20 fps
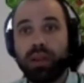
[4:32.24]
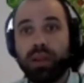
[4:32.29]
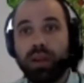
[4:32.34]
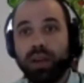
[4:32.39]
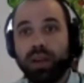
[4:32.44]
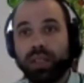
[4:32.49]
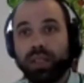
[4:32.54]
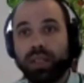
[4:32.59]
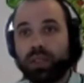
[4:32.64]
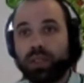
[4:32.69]

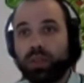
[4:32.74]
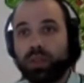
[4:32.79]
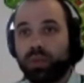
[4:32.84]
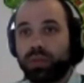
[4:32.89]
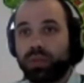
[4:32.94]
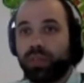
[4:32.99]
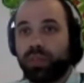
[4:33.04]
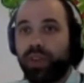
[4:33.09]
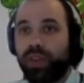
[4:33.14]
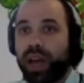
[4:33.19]
So
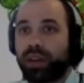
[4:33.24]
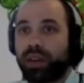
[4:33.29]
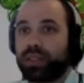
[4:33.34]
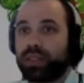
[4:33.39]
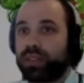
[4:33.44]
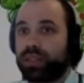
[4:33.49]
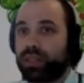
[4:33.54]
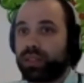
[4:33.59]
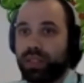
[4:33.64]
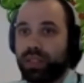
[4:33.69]
the fact
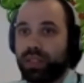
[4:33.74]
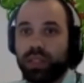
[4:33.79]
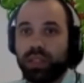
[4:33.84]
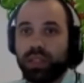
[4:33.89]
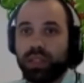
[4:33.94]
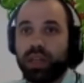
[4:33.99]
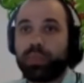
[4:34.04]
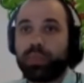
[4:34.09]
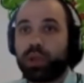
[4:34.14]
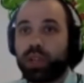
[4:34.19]
that
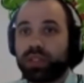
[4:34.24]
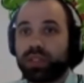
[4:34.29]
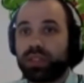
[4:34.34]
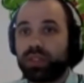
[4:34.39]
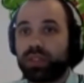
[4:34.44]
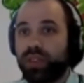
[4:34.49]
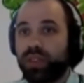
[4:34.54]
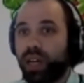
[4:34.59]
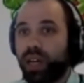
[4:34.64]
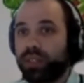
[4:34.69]
a
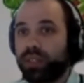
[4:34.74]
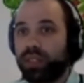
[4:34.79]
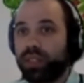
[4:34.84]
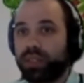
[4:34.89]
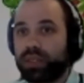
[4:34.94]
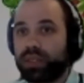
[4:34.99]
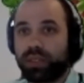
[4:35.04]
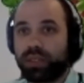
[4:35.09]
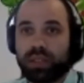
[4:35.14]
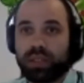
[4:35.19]
process running
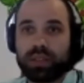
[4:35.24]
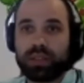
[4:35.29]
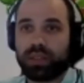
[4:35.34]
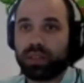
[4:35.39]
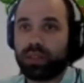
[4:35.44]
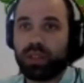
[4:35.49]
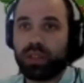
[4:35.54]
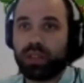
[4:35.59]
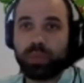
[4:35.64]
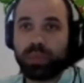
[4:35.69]
as a
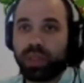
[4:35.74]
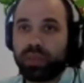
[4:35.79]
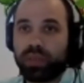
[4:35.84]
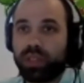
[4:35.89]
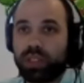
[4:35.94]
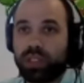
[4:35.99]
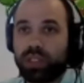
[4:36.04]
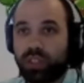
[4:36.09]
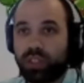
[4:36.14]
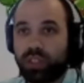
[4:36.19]
low
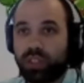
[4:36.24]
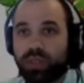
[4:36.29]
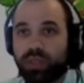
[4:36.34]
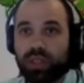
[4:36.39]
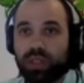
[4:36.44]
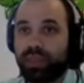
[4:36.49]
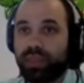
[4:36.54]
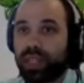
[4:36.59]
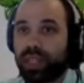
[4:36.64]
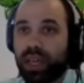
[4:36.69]
privileged user,
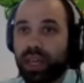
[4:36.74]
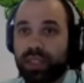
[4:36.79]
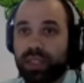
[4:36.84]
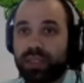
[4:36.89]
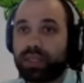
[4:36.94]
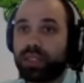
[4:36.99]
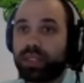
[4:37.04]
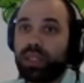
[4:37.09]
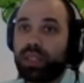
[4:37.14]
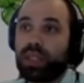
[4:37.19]
even guest,